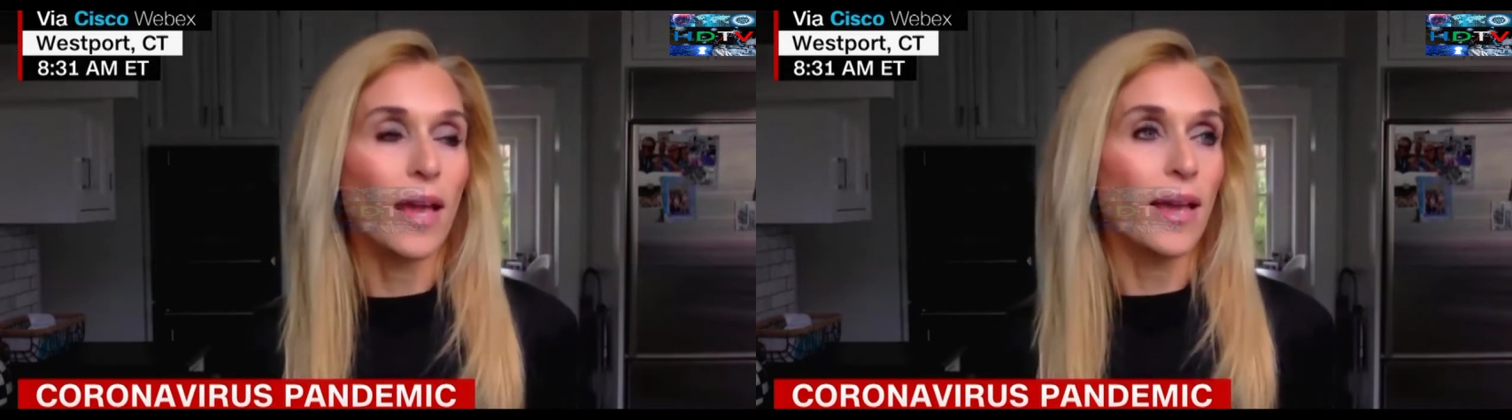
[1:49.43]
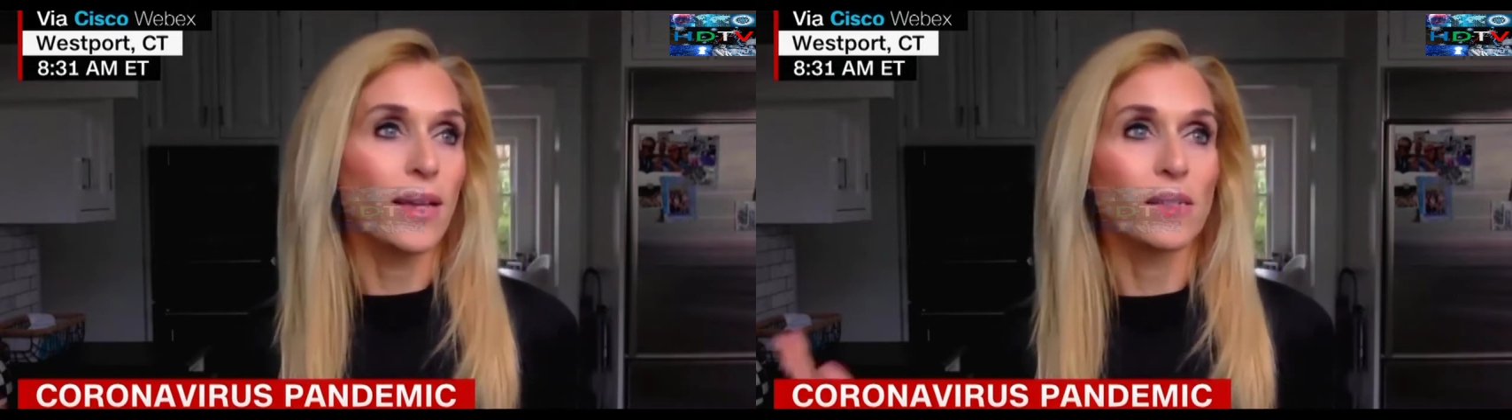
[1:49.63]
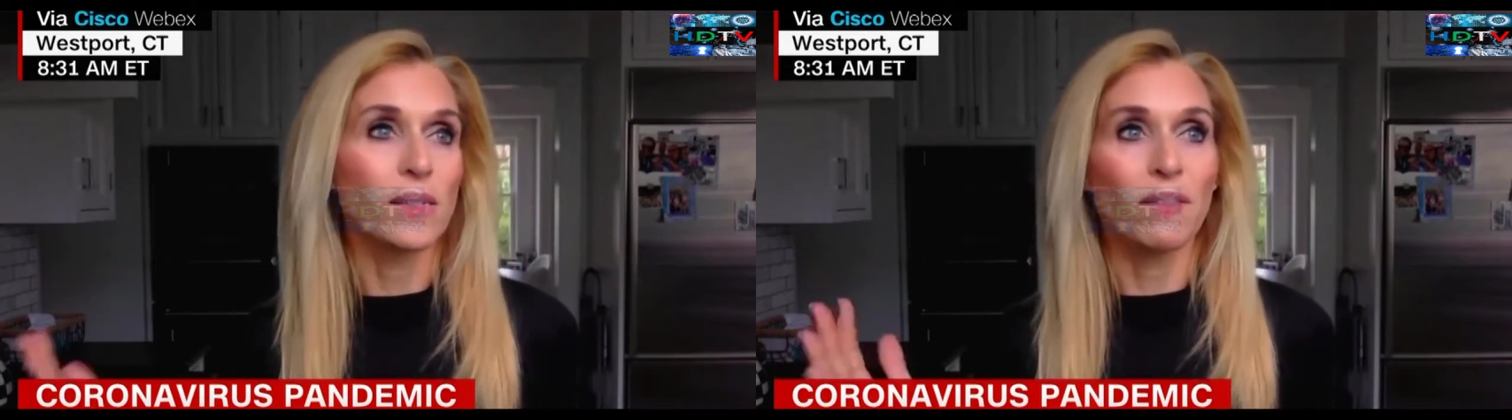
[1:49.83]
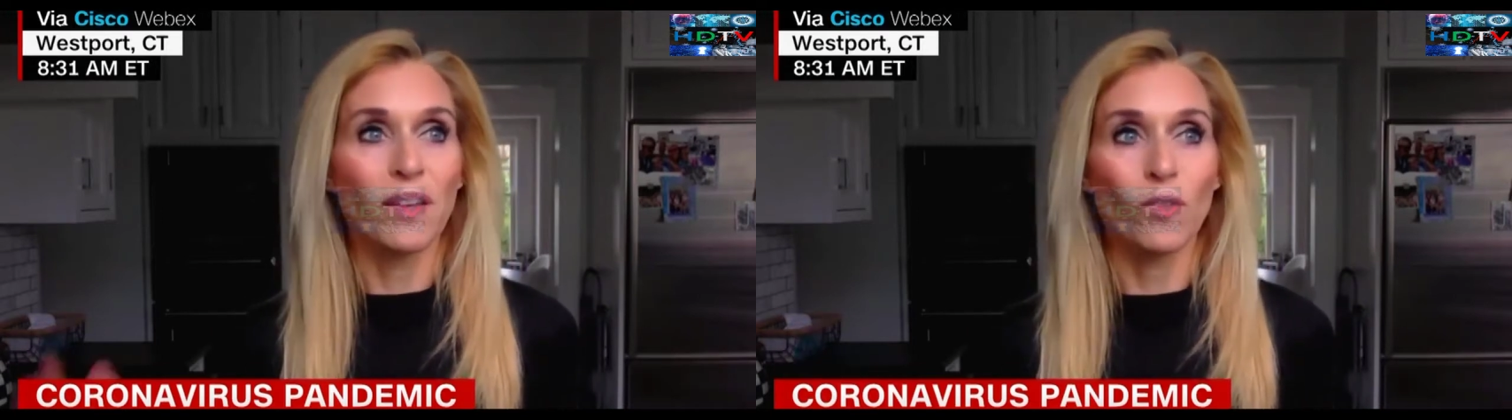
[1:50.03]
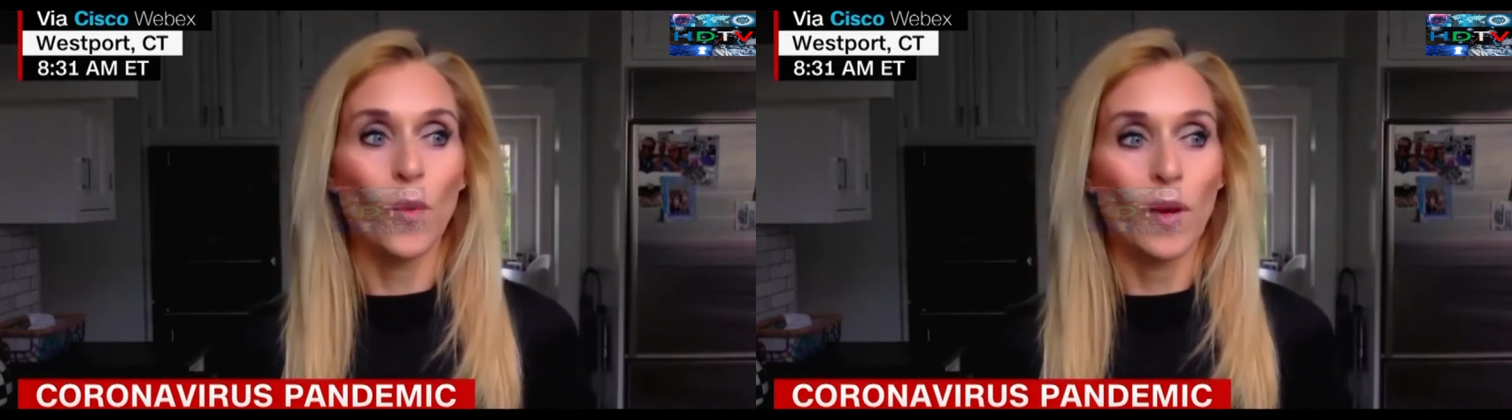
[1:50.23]
and the
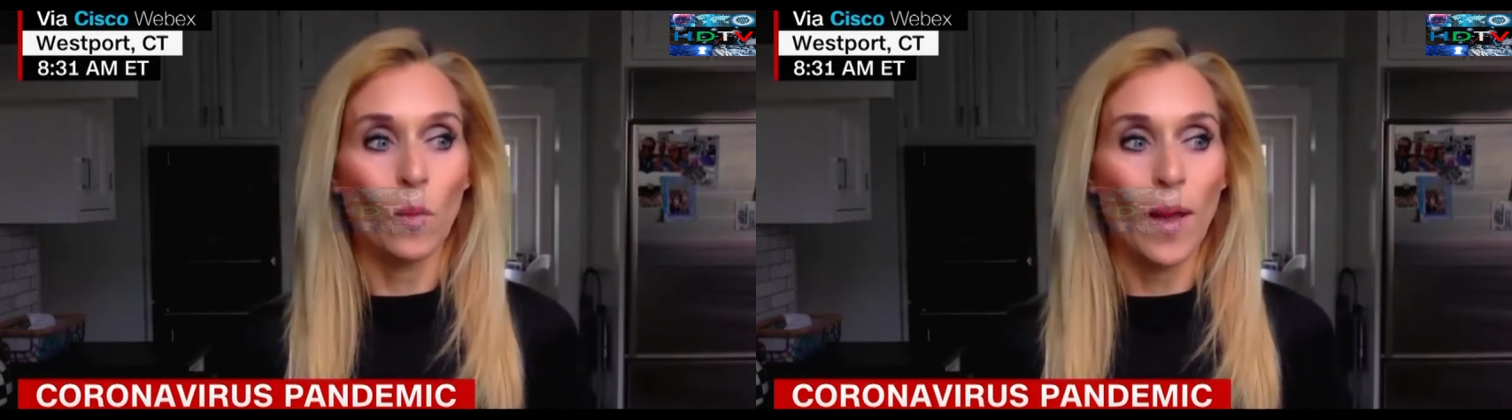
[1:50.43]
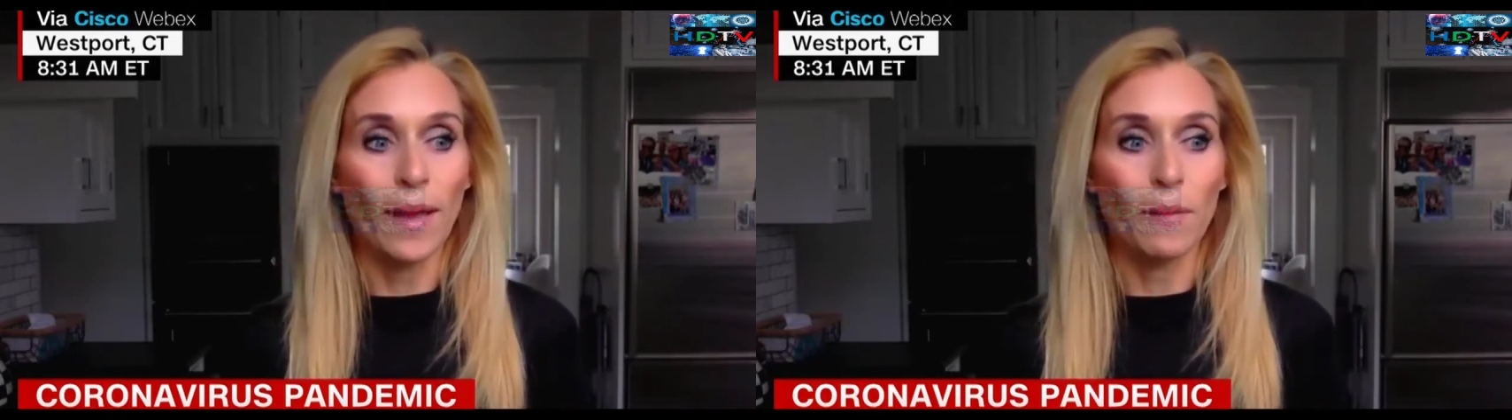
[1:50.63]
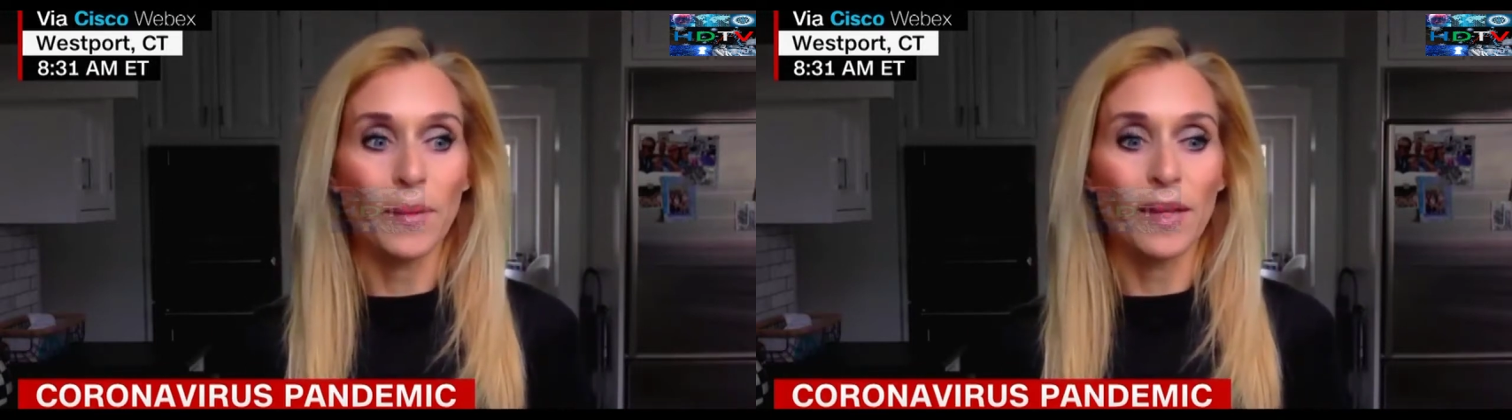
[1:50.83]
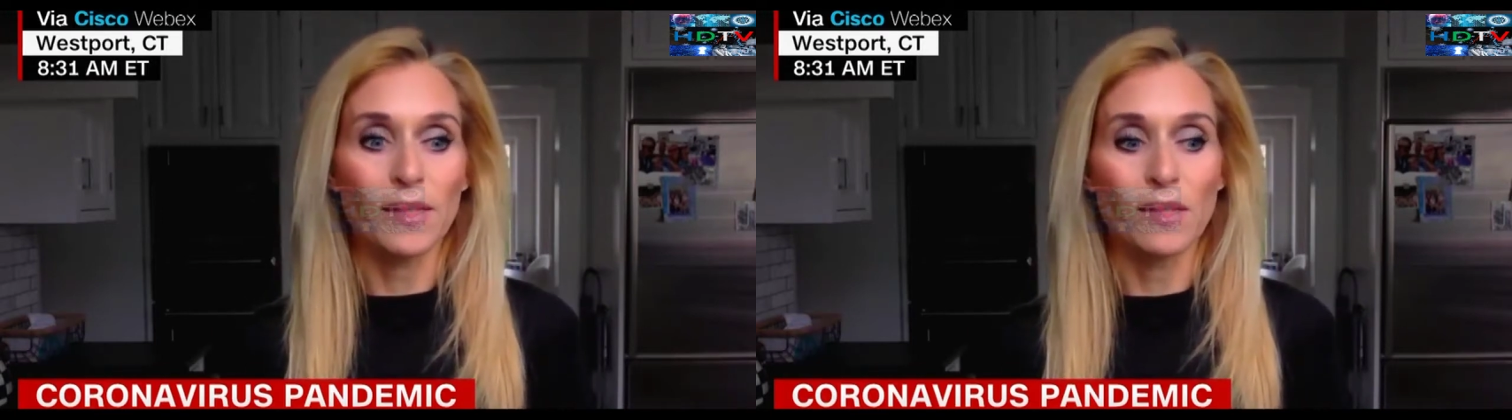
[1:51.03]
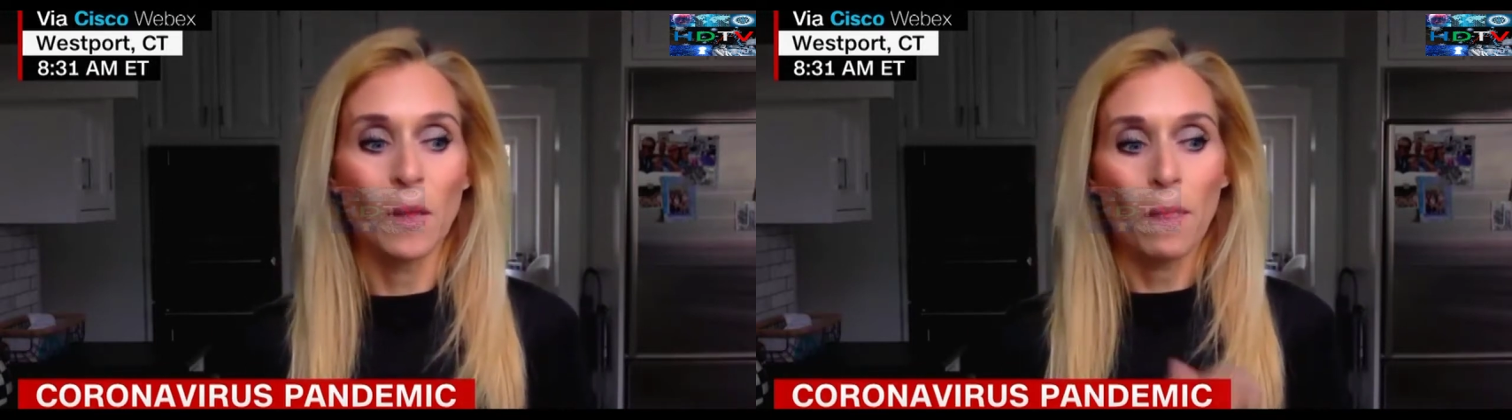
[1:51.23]
fever went away, because